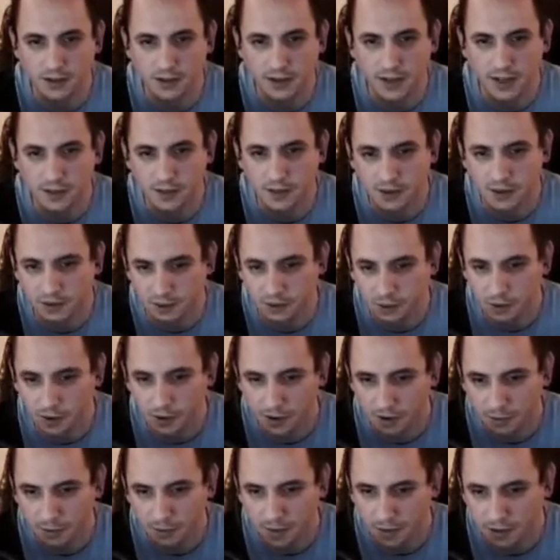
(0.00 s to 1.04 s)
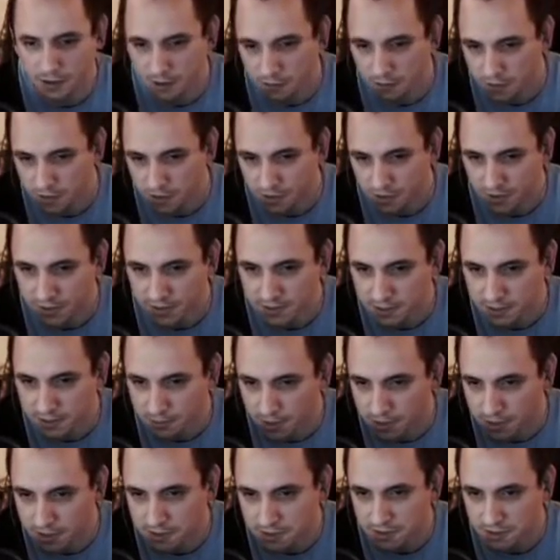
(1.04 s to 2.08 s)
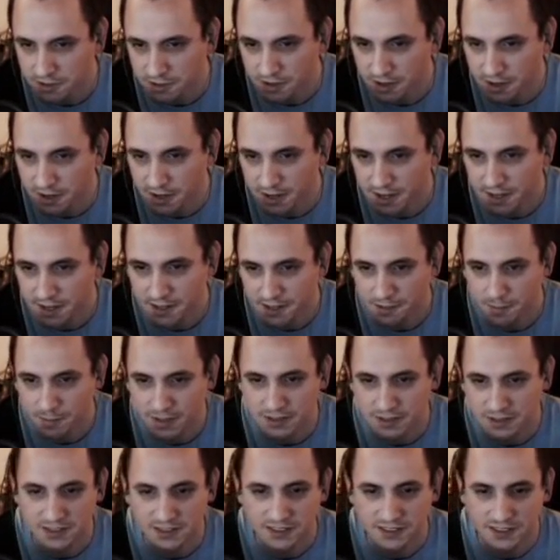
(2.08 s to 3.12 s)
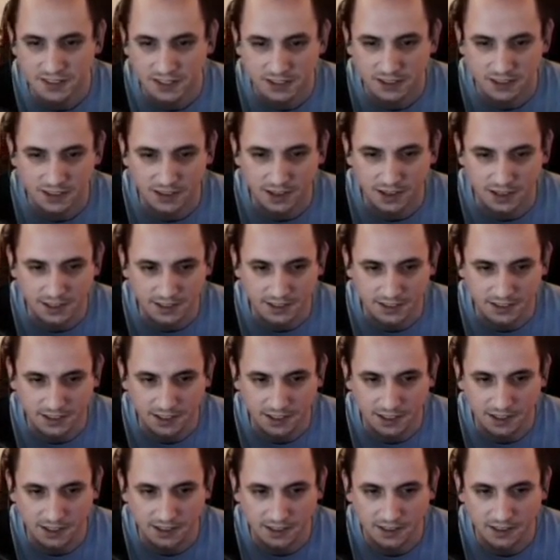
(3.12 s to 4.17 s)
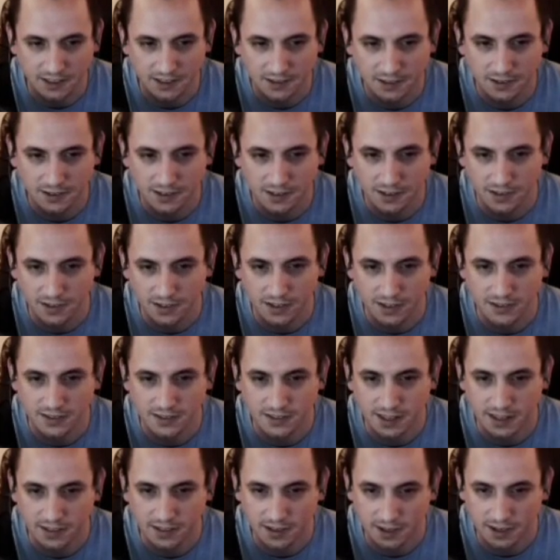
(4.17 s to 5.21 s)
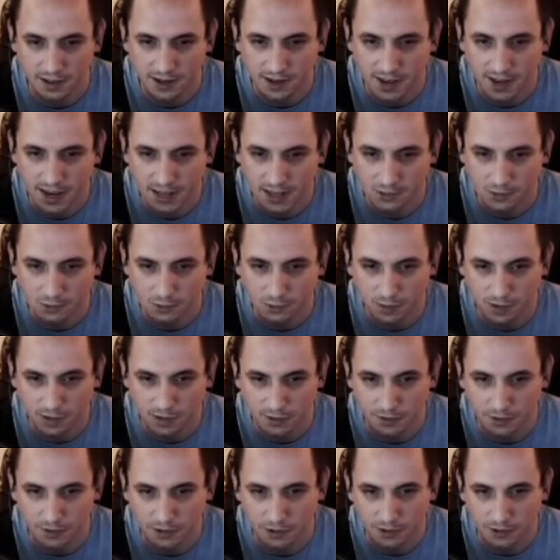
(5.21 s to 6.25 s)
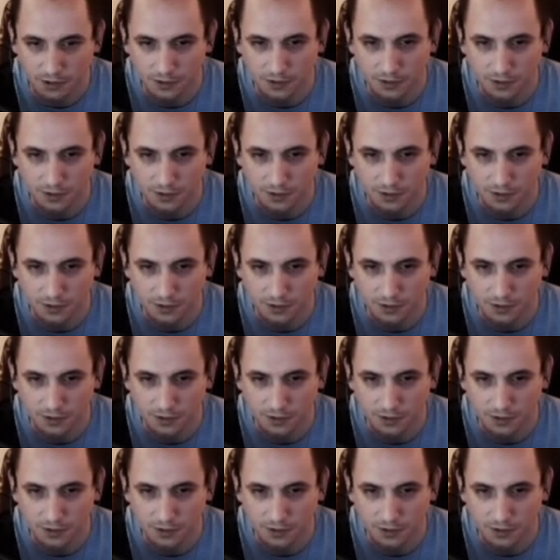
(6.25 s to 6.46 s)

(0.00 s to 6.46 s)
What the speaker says: inventory, whether you've collected relics or not. It makes the stage a lot easier than, say, like your casual playthrough.